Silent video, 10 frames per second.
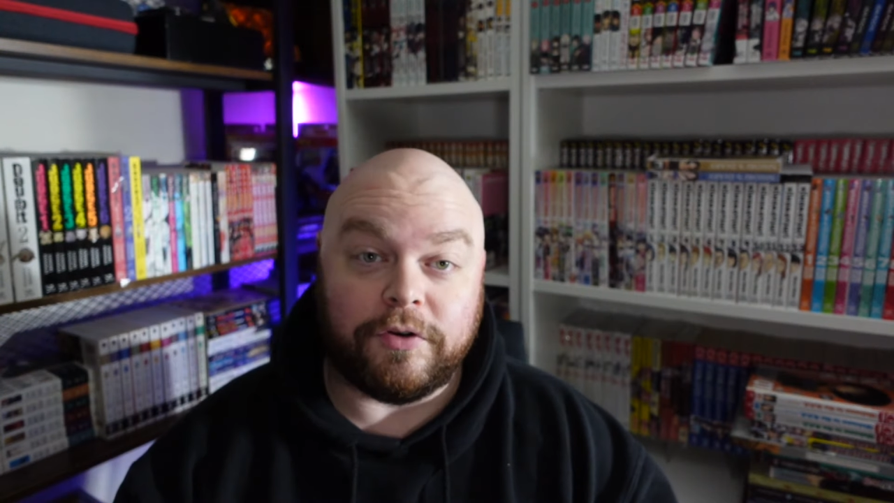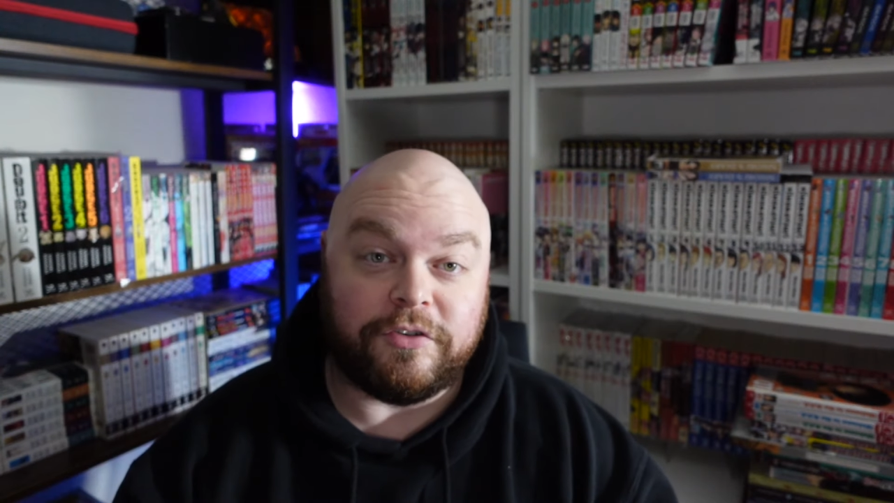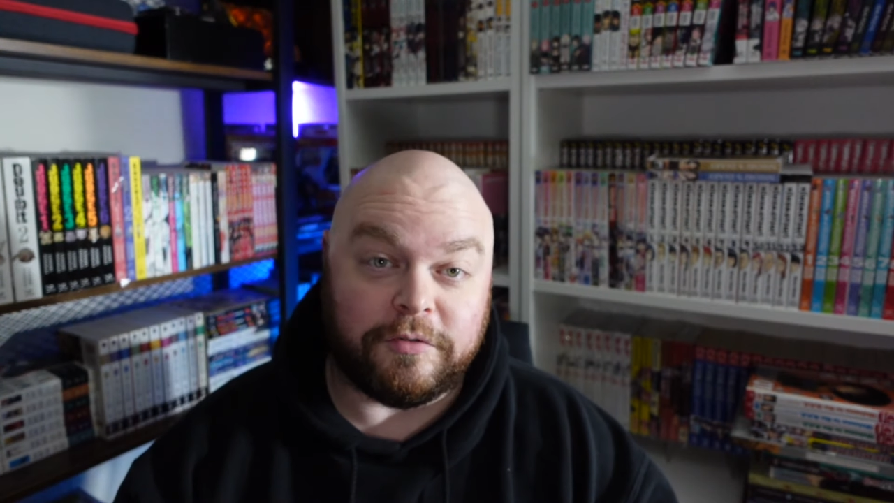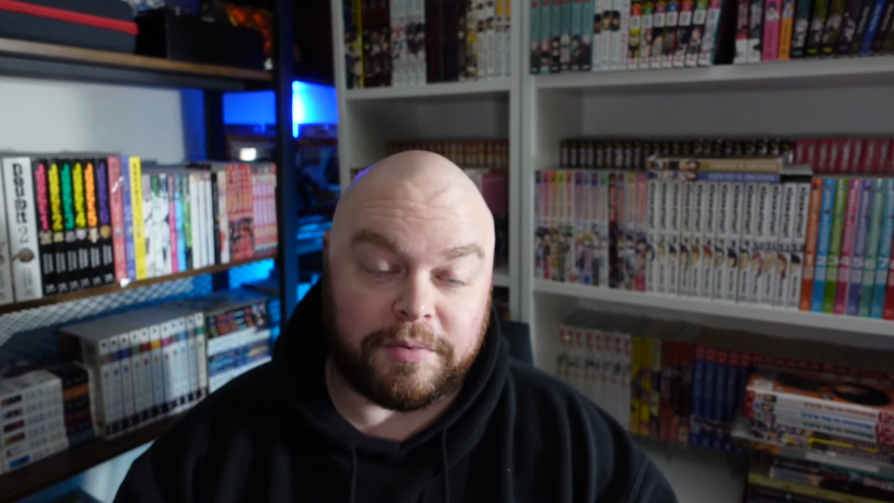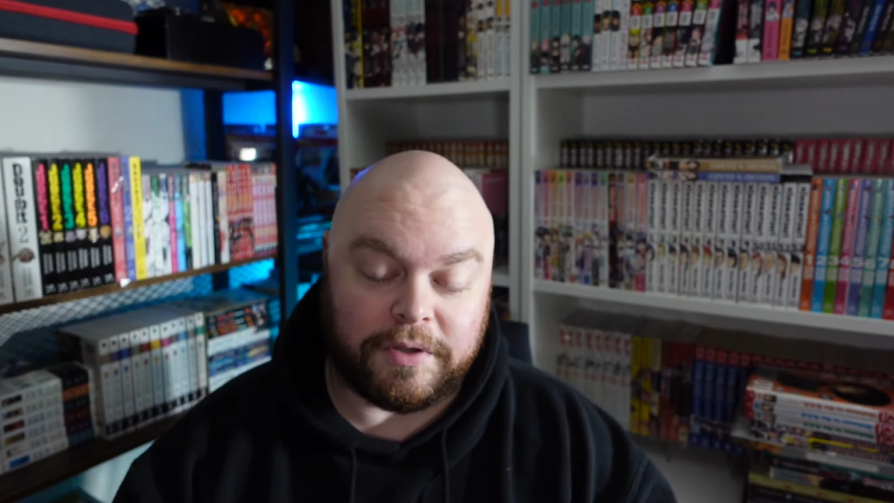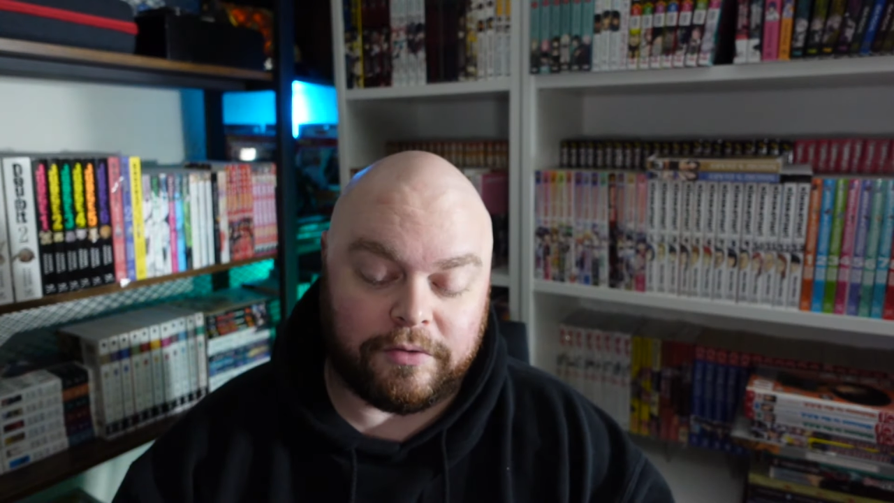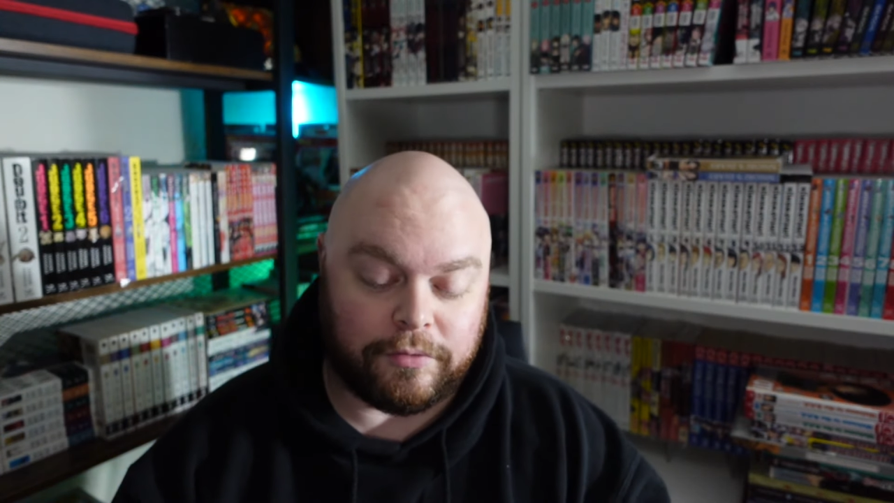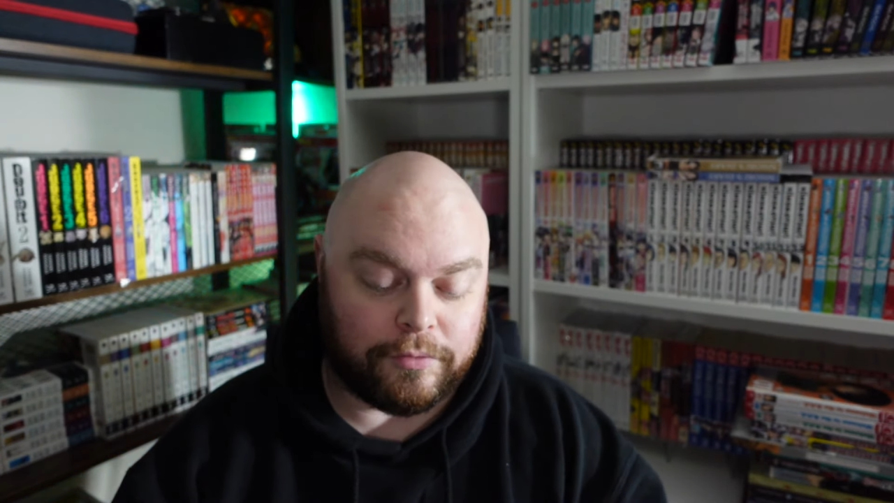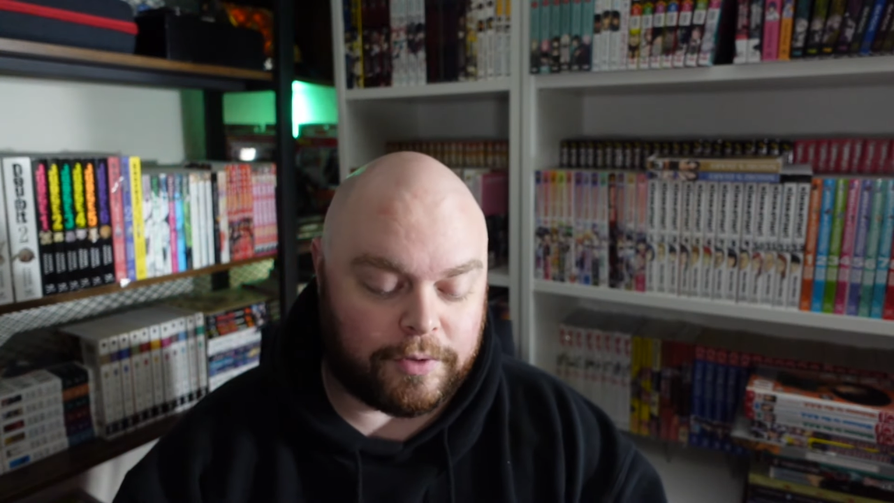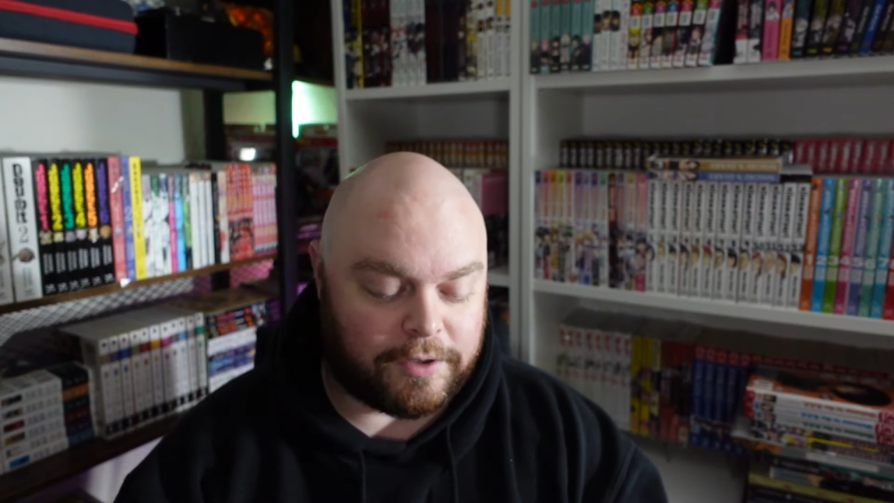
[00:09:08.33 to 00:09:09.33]
shipping
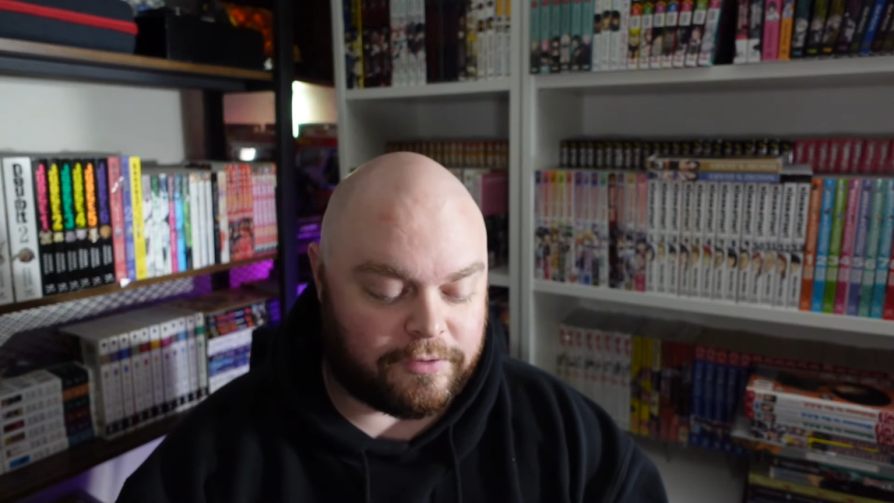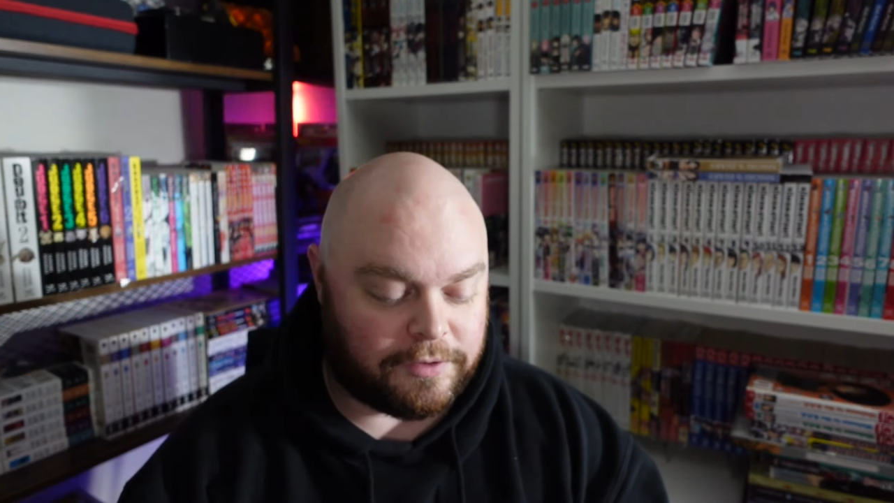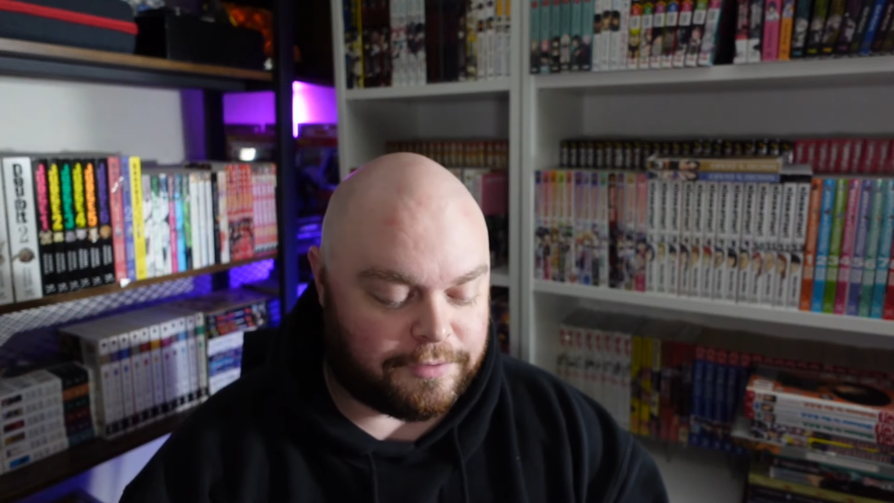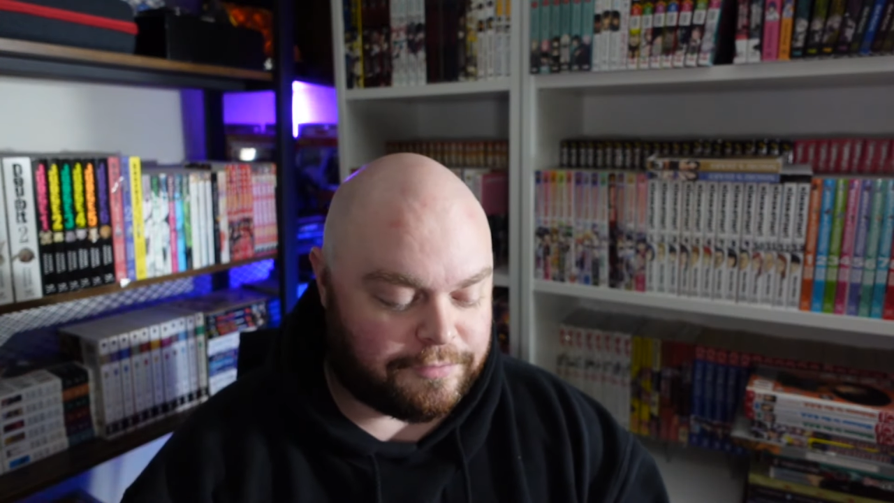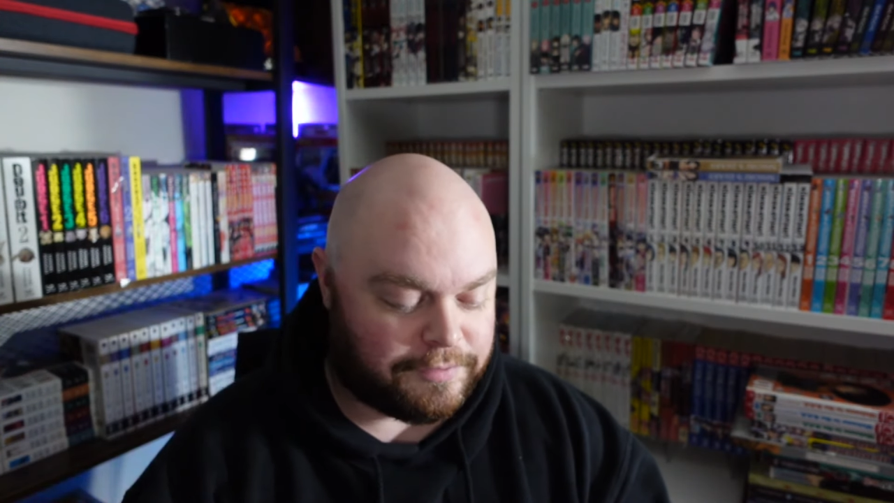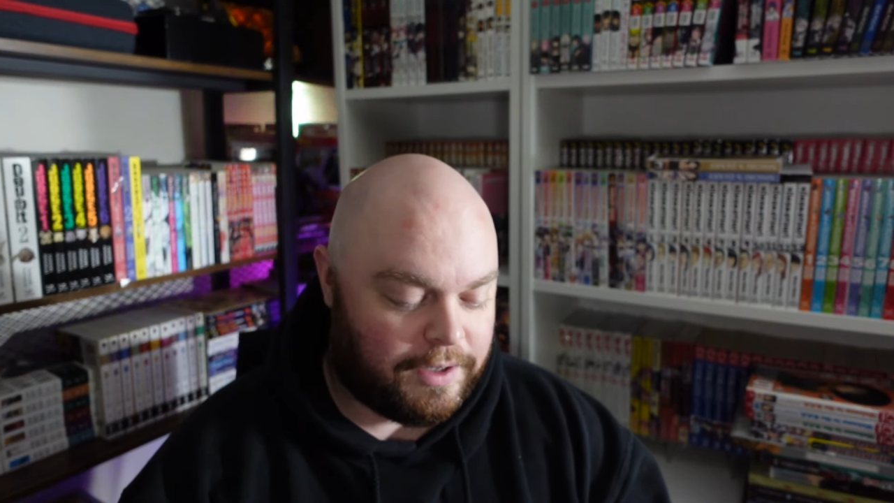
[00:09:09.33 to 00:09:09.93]
through Right Stuff.